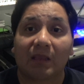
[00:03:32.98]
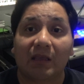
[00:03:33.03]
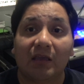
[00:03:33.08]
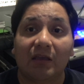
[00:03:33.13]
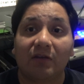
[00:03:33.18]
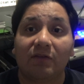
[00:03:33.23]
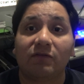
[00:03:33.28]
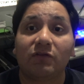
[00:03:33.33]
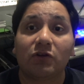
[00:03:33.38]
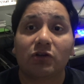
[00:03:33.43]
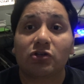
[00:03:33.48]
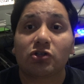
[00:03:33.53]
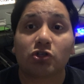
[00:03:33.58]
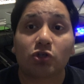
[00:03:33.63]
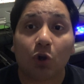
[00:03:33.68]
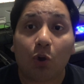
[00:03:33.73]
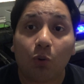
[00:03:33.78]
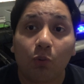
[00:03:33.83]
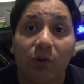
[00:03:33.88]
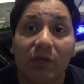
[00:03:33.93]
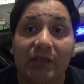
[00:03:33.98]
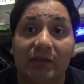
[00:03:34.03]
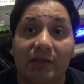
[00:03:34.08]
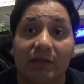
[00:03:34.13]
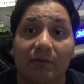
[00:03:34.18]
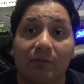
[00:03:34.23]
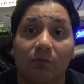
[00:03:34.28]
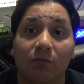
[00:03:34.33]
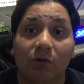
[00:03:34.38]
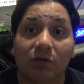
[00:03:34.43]
if you're showing
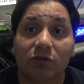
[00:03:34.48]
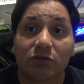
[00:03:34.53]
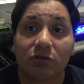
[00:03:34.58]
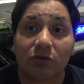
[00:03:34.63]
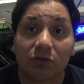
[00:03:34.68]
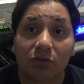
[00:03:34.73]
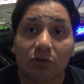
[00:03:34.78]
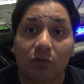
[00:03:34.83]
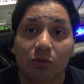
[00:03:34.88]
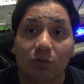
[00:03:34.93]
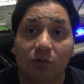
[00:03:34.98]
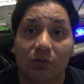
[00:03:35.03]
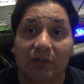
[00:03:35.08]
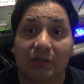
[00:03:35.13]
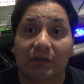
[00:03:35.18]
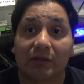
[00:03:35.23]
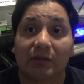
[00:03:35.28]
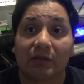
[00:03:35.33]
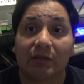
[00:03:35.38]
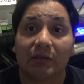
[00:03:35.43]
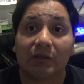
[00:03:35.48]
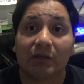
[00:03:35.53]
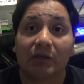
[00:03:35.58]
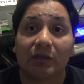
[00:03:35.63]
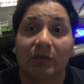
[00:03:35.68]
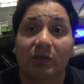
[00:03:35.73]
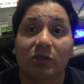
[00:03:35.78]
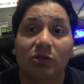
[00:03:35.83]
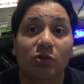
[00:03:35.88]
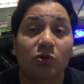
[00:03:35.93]
them what you're doing,
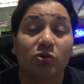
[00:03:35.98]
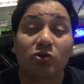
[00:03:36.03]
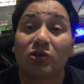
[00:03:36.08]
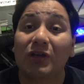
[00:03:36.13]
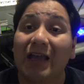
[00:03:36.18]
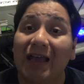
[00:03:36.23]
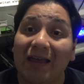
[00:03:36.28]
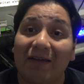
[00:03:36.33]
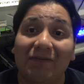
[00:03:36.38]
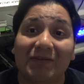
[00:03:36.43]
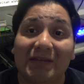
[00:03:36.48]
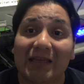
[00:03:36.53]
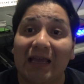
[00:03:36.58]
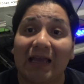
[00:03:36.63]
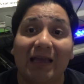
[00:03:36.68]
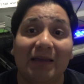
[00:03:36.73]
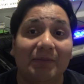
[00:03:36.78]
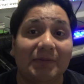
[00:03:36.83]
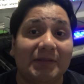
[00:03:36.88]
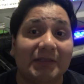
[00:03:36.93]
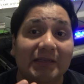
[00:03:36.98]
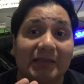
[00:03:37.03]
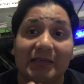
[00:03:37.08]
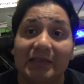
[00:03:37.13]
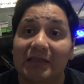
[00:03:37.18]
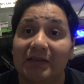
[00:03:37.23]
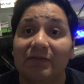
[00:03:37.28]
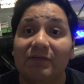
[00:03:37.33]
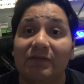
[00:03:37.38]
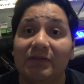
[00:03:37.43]
you should have time to
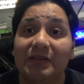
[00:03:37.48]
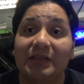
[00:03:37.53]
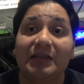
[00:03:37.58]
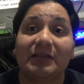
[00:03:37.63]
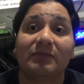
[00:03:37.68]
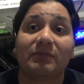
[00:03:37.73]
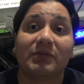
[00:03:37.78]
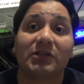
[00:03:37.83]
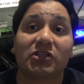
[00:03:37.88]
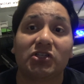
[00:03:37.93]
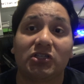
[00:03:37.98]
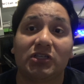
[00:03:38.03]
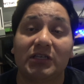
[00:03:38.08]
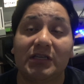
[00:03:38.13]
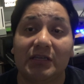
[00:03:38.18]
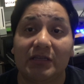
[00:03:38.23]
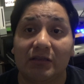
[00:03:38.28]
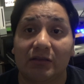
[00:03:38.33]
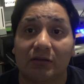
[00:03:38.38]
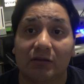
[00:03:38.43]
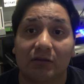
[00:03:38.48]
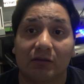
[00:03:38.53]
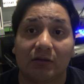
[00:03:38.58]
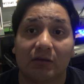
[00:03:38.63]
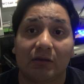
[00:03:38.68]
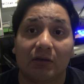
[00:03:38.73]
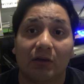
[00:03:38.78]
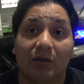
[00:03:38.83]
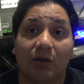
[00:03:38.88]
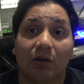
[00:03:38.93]
give these machines.
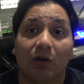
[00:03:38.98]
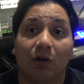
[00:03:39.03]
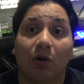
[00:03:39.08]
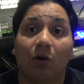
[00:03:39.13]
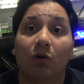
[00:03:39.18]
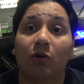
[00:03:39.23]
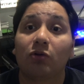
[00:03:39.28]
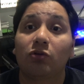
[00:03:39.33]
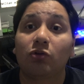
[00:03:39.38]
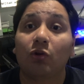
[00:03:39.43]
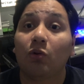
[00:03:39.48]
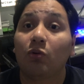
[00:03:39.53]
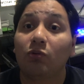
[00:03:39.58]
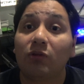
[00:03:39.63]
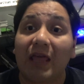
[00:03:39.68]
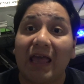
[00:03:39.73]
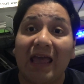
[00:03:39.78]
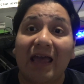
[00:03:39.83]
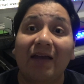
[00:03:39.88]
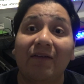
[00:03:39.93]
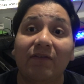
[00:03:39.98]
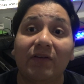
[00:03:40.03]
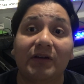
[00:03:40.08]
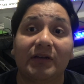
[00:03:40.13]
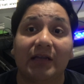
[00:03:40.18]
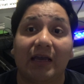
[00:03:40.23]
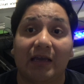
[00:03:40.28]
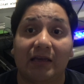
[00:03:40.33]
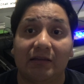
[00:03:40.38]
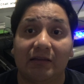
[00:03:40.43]
Or don't
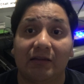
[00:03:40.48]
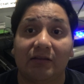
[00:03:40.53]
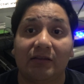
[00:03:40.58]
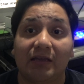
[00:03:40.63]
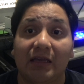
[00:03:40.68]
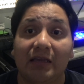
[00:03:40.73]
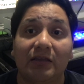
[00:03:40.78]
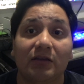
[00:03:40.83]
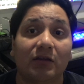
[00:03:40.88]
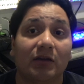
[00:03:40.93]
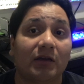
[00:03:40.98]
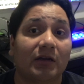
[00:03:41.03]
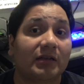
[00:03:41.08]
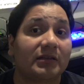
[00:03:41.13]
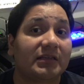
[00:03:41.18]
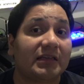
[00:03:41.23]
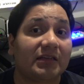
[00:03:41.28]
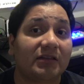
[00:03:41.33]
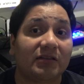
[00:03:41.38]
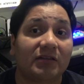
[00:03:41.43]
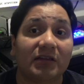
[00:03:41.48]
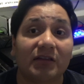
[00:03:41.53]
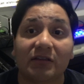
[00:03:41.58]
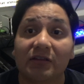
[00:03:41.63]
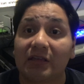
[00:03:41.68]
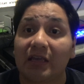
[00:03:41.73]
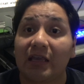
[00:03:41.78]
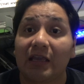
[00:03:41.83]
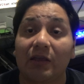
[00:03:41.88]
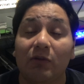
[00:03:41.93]
advertise it saying you're going to take
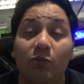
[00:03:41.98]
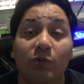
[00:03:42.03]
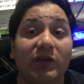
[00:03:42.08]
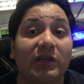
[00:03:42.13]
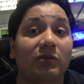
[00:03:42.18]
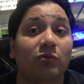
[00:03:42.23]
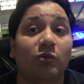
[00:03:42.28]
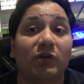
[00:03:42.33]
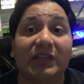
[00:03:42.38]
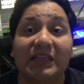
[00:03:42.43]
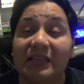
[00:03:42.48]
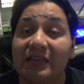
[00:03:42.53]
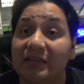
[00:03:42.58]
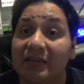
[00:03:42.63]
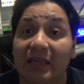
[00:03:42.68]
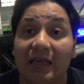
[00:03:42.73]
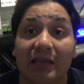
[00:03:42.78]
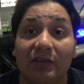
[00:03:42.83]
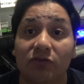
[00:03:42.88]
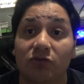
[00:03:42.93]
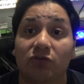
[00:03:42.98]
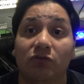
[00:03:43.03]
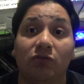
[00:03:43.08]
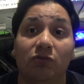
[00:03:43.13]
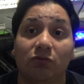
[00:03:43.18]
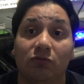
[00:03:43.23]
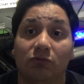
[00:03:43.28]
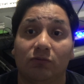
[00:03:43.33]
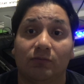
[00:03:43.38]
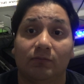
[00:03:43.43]
6 to 8 weeks when it's not
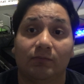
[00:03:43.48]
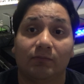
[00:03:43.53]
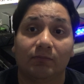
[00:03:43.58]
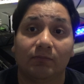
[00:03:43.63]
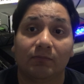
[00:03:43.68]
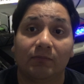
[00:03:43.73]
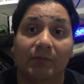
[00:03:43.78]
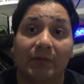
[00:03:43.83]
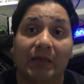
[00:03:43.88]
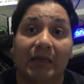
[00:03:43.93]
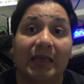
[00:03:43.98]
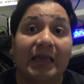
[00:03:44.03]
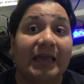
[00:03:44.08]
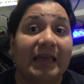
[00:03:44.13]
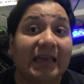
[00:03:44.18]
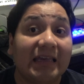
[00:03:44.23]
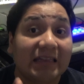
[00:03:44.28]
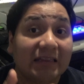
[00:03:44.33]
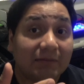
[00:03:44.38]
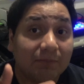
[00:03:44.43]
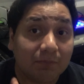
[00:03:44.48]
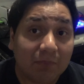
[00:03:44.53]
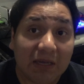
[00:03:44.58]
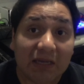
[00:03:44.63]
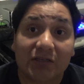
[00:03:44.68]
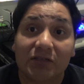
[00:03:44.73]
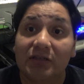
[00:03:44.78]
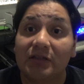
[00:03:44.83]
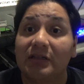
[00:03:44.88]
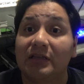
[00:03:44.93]
true.
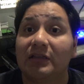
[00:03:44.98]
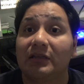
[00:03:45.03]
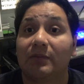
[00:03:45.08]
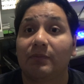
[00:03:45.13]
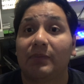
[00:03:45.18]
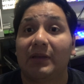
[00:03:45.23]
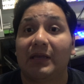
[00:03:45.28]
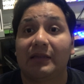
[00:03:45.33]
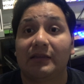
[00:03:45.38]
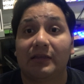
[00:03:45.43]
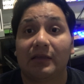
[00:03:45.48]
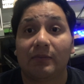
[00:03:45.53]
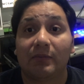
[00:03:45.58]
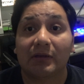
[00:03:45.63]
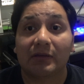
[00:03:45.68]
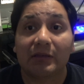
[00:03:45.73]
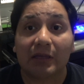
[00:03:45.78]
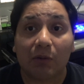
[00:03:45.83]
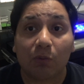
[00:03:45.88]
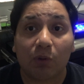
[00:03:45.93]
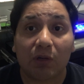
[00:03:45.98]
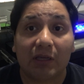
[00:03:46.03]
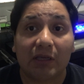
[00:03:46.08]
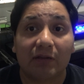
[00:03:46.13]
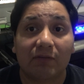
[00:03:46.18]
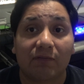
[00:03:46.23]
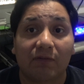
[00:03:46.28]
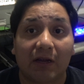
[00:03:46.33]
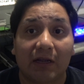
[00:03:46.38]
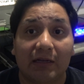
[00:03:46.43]
Especially in the pandemic that we're
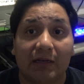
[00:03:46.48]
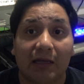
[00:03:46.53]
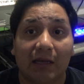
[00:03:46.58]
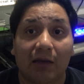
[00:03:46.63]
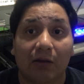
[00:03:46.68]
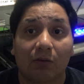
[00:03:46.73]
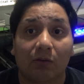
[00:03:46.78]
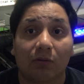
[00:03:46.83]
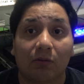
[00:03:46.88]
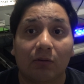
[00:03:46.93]
in right now.